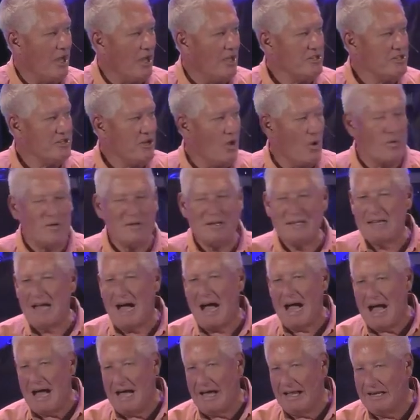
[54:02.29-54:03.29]
unknown
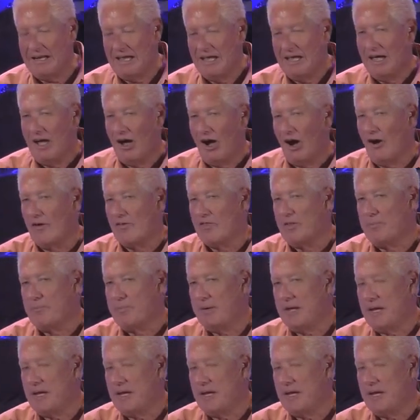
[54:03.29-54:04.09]
God are the